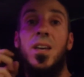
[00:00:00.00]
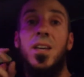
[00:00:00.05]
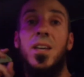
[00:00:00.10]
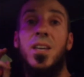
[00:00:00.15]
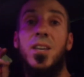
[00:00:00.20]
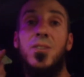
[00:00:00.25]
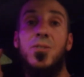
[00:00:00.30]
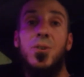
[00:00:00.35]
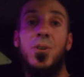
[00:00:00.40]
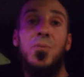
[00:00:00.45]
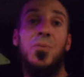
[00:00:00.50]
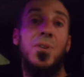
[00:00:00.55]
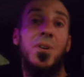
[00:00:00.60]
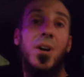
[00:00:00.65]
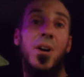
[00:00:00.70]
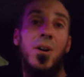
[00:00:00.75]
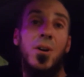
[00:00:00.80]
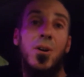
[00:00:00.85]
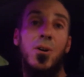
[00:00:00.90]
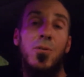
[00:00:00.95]
He drove the
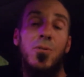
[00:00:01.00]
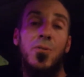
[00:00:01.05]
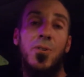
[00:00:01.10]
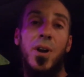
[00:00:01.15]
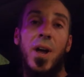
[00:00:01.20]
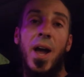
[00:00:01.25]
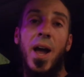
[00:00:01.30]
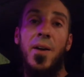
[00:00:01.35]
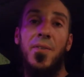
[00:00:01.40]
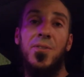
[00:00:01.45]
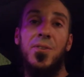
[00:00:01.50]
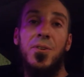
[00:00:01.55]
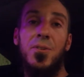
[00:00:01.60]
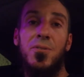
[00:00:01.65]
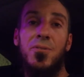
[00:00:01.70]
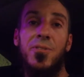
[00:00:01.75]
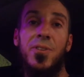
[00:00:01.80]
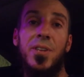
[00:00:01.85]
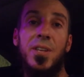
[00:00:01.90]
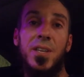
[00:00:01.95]
car over after
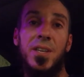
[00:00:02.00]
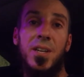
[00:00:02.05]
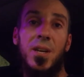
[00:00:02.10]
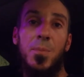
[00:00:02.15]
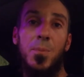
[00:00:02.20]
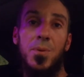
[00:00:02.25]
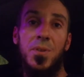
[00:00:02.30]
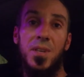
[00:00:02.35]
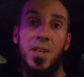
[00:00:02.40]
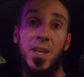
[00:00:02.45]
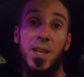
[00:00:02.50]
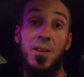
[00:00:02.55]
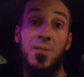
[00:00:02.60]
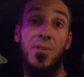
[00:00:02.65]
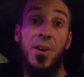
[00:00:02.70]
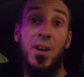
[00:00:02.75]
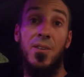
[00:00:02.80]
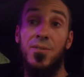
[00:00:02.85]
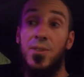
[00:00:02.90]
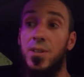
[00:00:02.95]
filling it up with
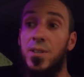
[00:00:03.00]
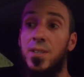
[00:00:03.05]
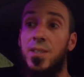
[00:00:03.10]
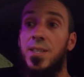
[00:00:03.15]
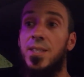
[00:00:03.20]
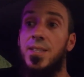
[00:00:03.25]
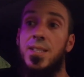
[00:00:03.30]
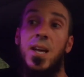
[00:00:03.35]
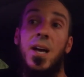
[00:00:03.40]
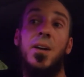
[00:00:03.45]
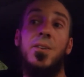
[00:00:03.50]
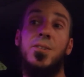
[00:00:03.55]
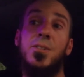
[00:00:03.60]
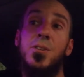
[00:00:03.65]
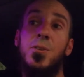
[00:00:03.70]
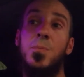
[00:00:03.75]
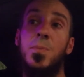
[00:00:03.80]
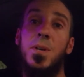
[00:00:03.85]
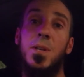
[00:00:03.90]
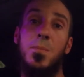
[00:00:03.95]
E85. Luckily, it's not
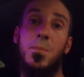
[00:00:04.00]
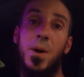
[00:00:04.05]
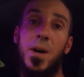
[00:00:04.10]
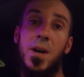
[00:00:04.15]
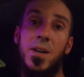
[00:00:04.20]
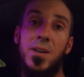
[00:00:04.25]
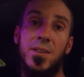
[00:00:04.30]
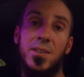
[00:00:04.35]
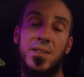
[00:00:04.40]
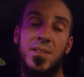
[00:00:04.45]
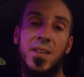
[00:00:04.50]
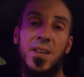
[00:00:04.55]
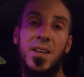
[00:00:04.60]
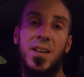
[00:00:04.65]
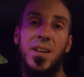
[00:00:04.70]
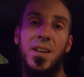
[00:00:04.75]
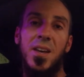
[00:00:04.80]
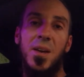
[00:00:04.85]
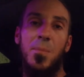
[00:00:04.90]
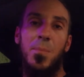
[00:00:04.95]
too many miles.
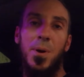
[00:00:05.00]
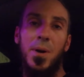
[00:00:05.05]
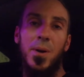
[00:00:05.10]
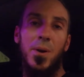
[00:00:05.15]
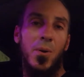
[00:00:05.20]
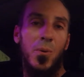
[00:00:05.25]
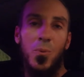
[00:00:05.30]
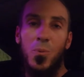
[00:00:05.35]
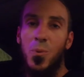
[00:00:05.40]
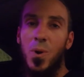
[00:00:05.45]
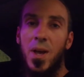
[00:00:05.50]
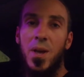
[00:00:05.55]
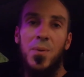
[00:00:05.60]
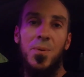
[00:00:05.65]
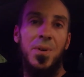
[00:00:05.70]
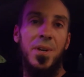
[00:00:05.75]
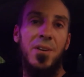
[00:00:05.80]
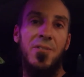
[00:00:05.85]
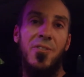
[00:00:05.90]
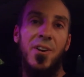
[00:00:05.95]
But right
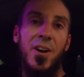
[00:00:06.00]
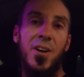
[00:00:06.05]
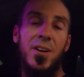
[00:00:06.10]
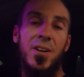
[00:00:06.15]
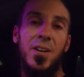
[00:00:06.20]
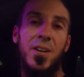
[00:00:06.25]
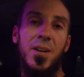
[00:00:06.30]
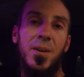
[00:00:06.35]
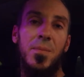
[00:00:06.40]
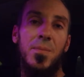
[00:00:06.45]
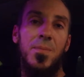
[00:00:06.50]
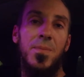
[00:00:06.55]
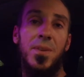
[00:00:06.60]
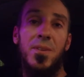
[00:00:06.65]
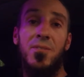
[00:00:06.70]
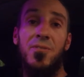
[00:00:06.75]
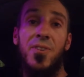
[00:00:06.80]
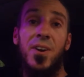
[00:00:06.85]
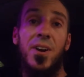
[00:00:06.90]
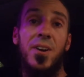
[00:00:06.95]
when I fired
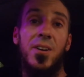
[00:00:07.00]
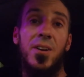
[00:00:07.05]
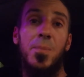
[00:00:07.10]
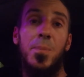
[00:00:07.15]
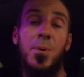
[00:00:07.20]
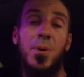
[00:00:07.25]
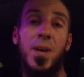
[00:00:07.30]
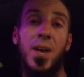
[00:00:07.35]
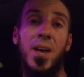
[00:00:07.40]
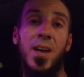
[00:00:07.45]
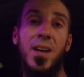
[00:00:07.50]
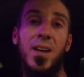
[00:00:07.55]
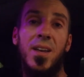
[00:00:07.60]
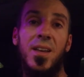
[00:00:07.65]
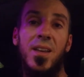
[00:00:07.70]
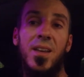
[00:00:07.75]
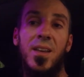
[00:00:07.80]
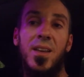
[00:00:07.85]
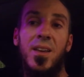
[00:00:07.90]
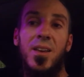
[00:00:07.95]
it fired up okay,
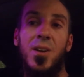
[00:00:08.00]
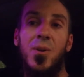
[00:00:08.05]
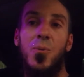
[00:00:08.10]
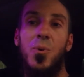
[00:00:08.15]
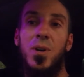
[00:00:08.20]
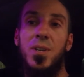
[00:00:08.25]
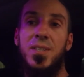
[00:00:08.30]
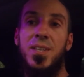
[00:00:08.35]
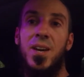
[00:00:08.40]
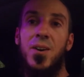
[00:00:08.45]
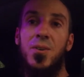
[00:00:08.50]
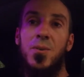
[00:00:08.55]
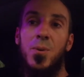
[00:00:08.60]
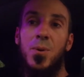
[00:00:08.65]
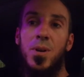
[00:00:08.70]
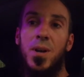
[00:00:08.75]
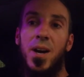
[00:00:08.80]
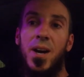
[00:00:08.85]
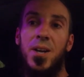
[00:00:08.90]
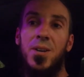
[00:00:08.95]
went down to
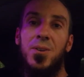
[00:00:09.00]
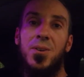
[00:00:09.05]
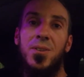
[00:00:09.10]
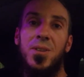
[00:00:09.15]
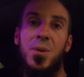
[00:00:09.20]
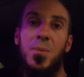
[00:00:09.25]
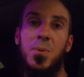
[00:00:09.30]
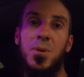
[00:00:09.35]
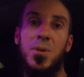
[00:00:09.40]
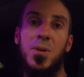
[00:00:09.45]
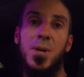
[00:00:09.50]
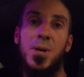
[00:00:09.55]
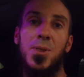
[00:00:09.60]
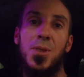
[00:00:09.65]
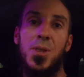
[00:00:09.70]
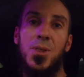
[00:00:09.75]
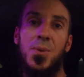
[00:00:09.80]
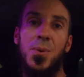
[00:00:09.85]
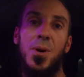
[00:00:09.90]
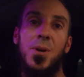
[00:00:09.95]
an idle, and then when you hit
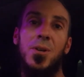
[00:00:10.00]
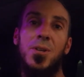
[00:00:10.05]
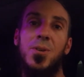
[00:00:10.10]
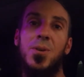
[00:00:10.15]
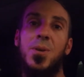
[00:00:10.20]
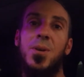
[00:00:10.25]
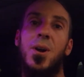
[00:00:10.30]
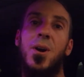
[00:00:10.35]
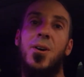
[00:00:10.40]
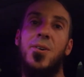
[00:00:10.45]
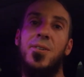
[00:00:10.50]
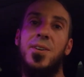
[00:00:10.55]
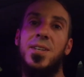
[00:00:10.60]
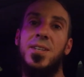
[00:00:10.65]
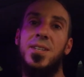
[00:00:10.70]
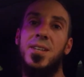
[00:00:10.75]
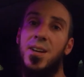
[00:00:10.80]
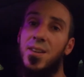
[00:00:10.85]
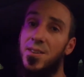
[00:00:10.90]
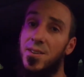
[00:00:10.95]
the throttle, you can
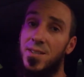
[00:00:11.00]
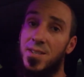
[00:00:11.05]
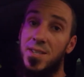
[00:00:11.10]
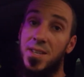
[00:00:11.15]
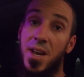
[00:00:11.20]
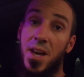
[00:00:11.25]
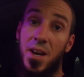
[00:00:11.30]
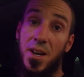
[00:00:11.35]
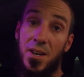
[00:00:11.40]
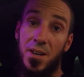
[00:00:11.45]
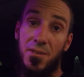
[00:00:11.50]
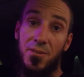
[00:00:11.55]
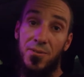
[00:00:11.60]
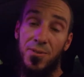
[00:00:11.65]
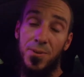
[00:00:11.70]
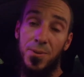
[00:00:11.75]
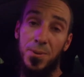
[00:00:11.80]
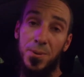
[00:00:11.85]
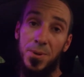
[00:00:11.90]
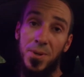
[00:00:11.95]
already tell there's not enough
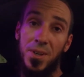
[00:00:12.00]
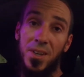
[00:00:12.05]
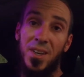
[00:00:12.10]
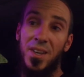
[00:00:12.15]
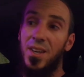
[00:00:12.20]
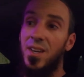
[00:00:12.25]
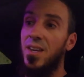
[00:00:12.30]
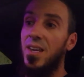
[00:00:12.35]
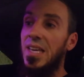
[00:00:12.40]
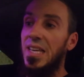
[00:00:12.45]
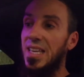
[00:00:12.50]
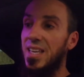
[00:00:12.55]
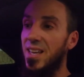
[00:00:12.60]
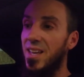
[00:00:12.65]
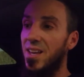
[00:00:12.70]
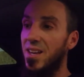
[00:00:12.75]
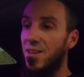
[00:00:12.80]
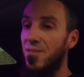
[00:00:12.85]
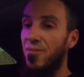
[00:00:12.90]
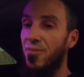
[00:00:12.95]
fuel.
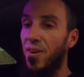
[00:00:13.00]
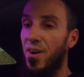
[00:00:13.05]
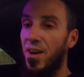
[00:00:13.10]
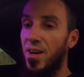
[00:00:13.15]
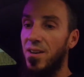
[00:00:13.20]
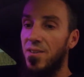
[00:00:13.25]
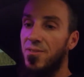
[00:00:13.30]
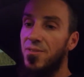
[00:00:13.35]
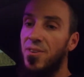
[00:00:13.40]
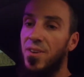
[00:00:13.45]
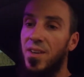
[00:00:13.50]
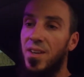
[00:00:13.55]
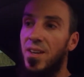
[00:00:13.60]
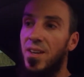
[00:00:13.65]
E85,